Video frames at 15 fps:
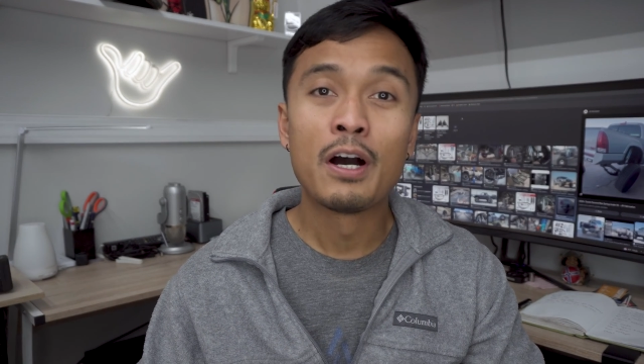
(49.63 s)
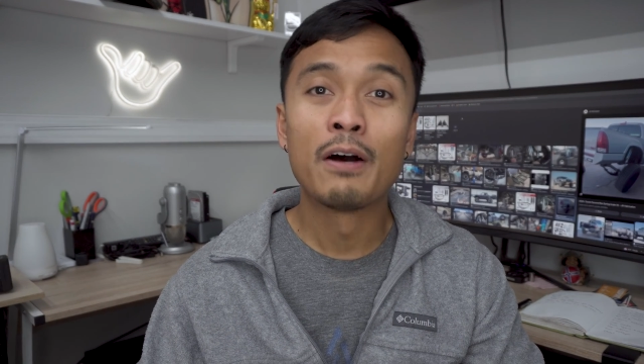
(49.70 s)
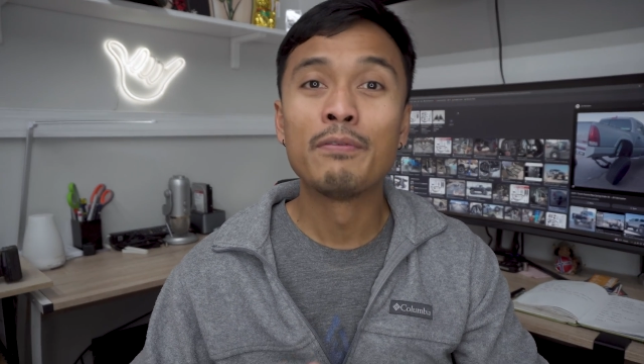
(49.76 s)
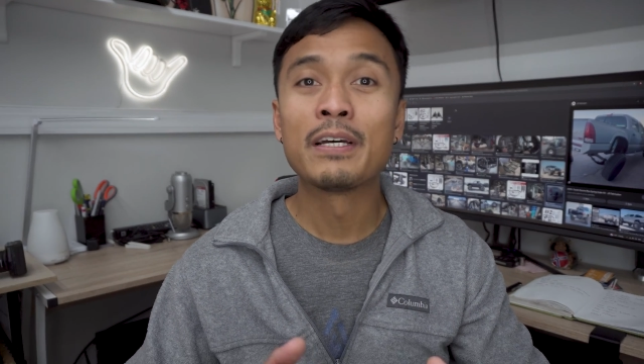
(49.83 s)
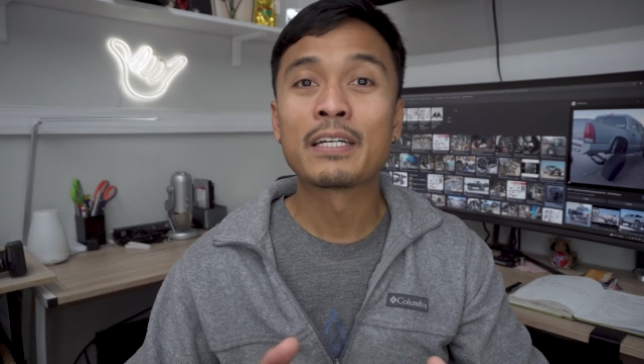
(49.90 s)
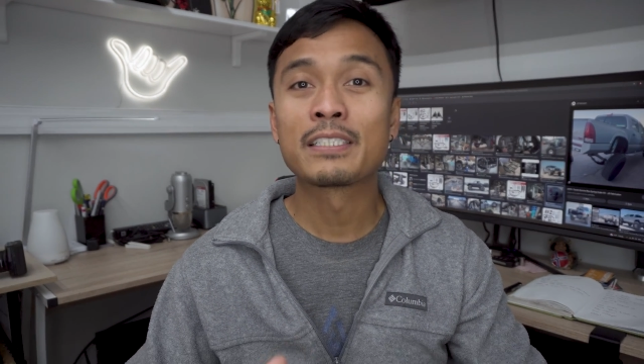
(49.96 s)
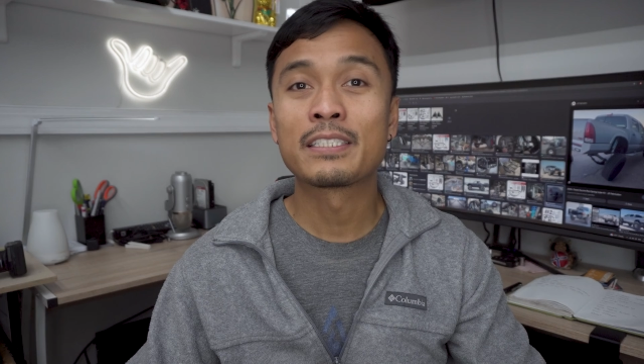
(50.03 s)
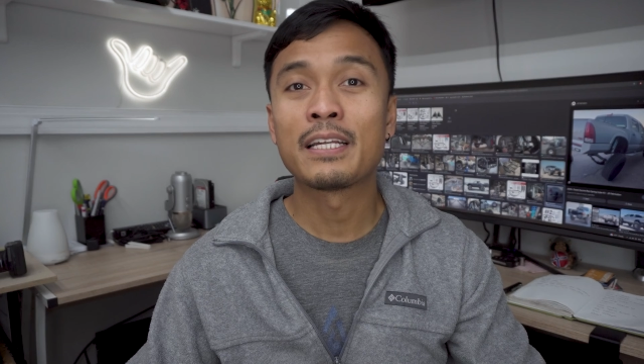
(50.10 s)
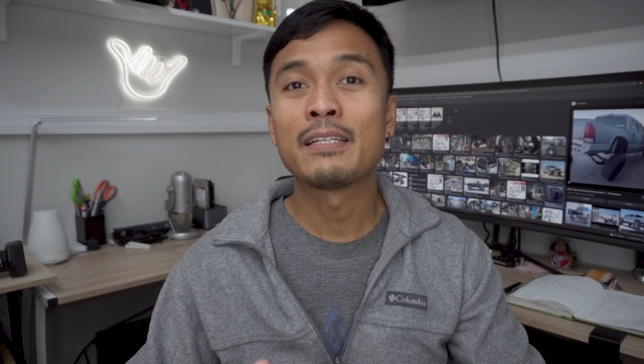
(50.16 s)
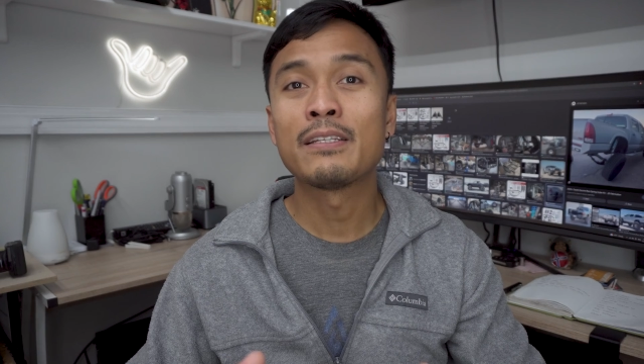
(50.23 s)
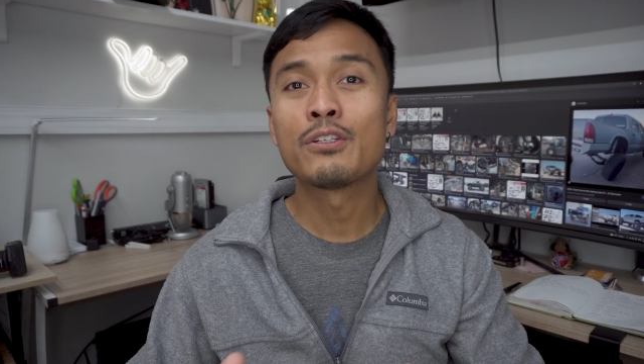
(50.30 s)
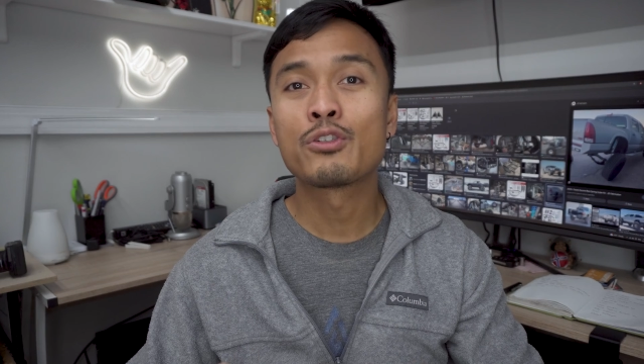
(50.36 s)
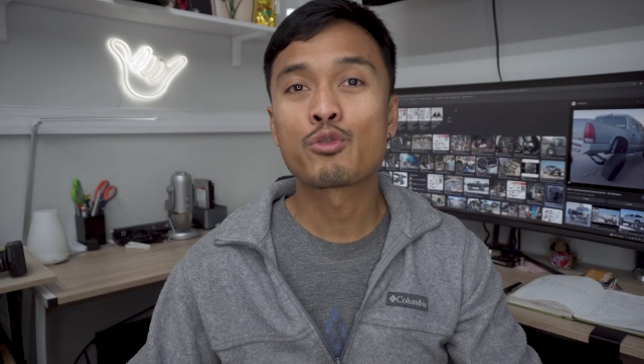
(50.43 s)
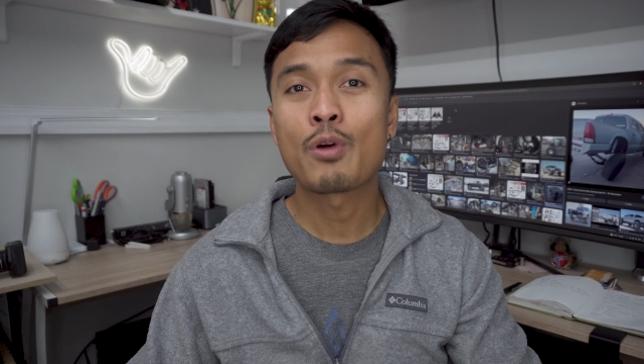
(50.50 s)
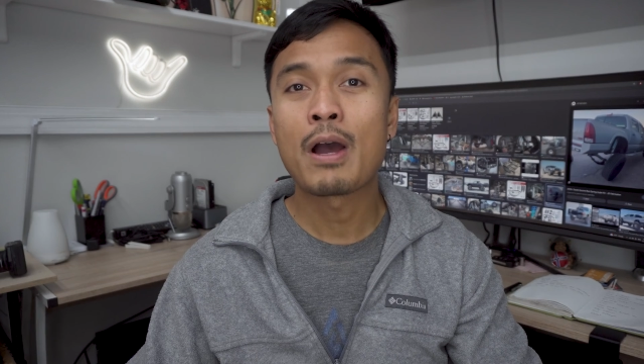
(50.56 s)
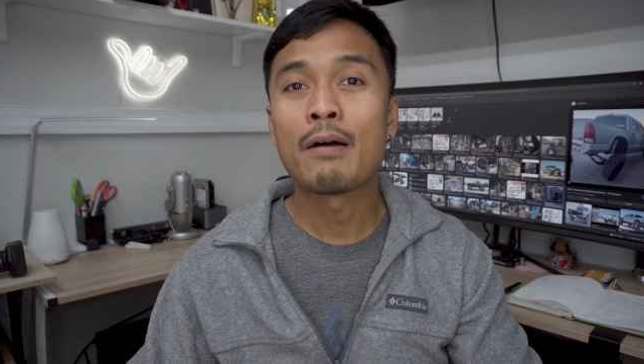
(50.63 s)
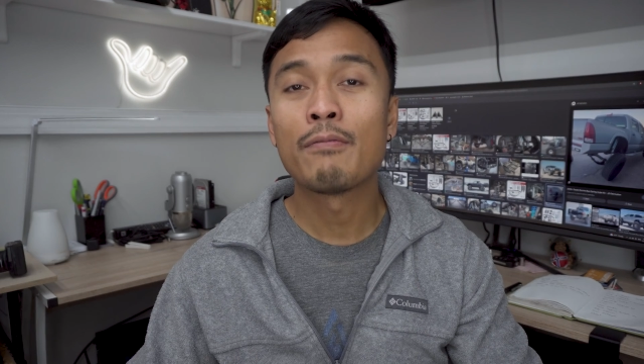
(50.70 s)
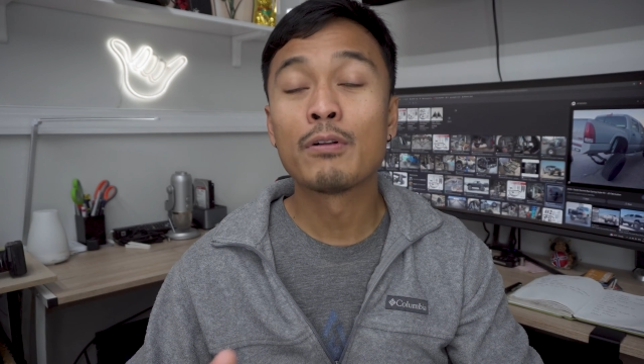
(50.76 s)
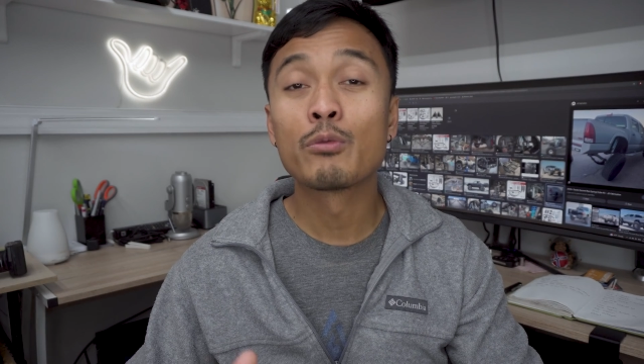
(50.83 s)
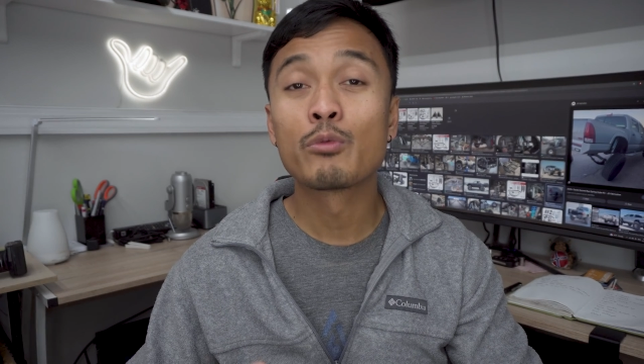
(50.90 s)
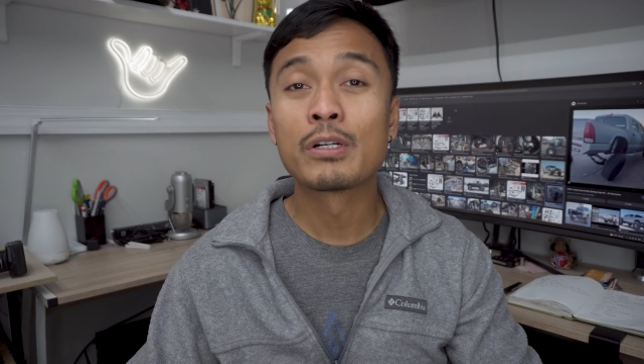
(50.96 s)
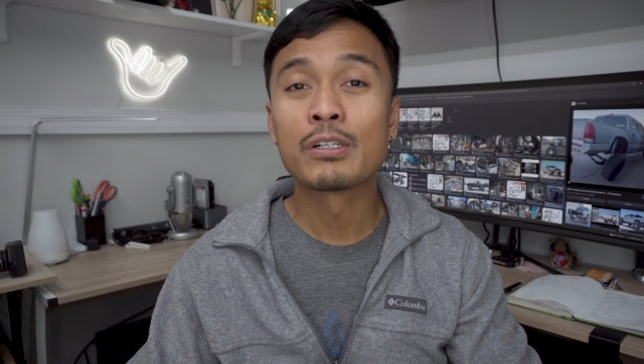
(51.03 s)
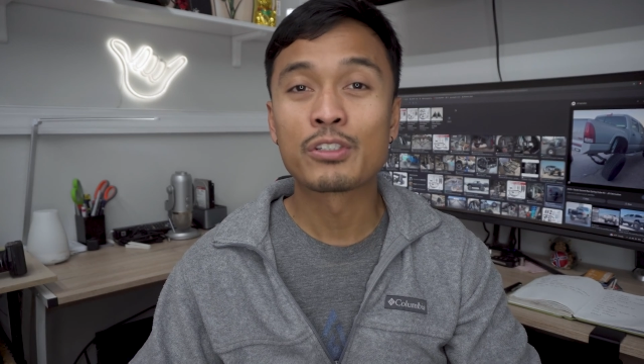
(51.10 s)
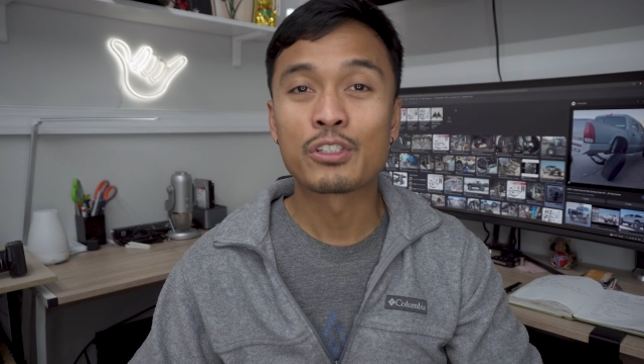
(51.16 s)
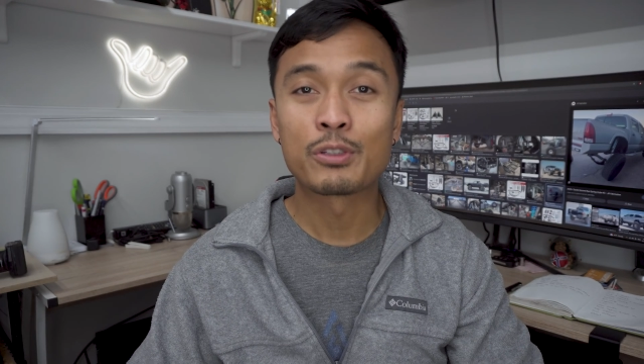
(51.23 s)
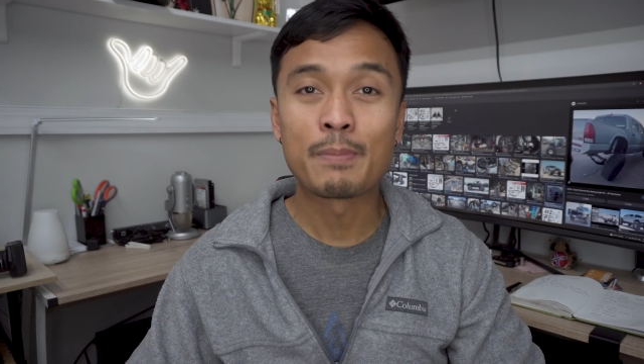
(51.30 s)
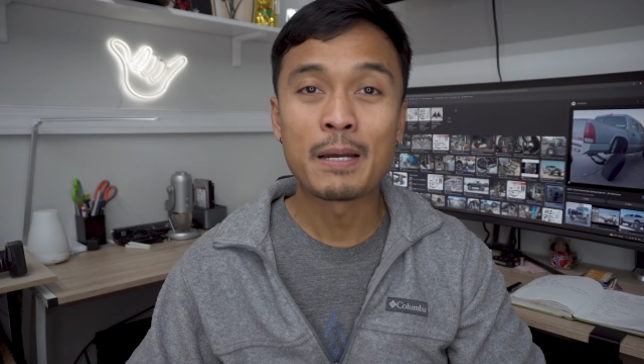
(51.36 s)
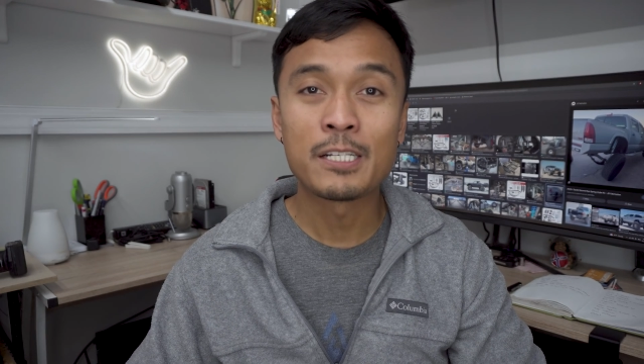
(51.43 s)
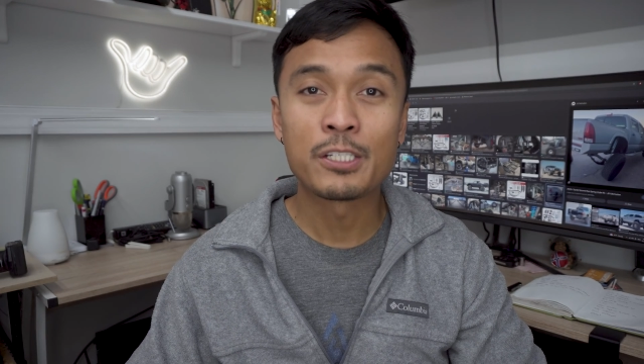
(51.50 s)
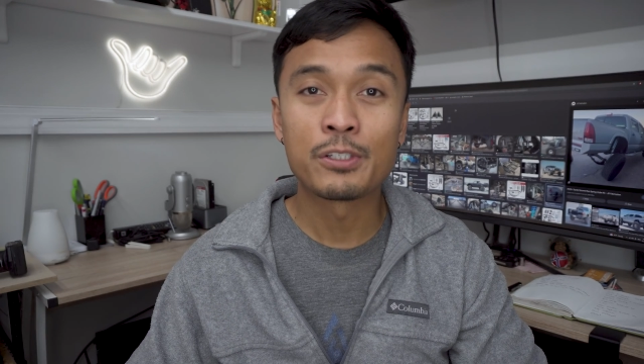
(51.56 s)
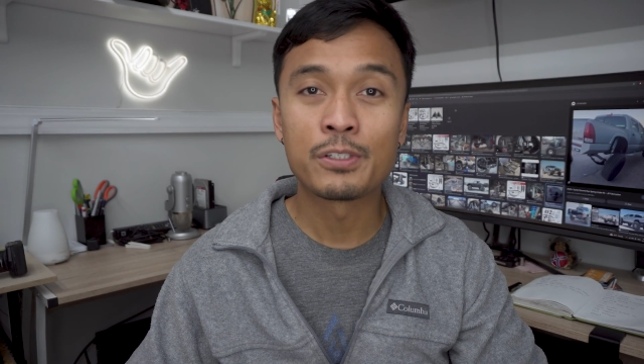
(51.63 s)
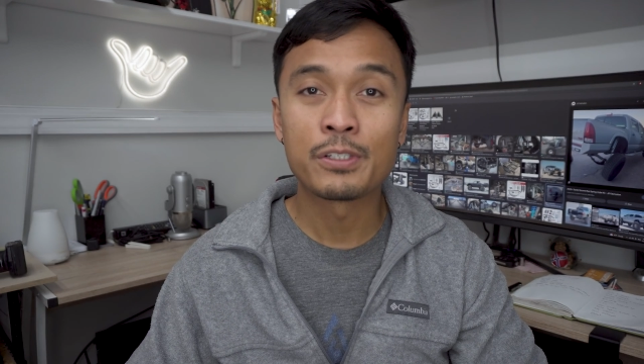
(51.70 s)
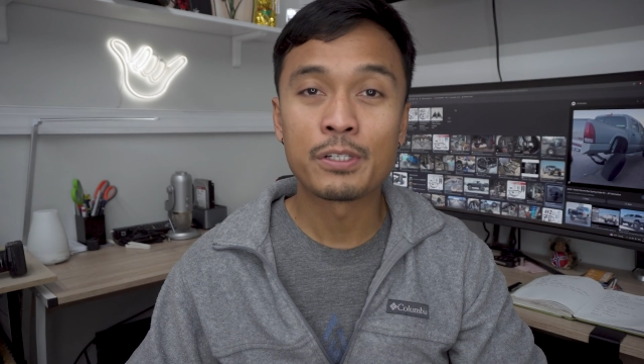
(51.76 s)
of the extended travel rear suspension